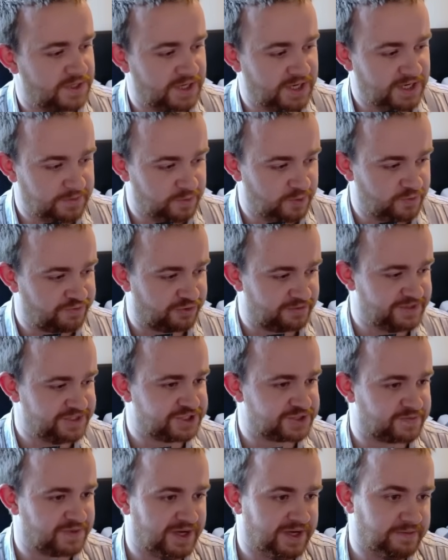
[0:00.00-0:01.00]
We're probably
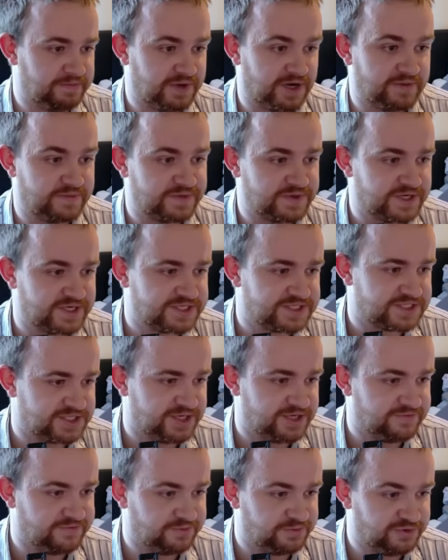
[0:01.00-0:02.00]
just playing Beckman next
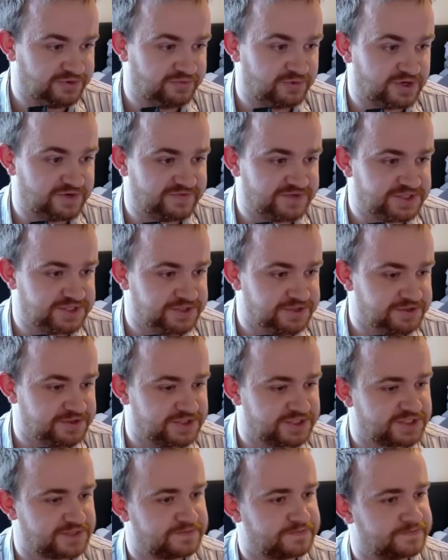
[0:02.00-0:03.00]
turn, remove one of his
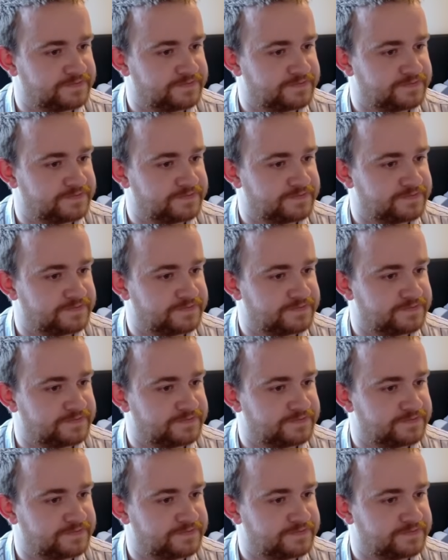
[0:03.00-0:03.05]
dudes.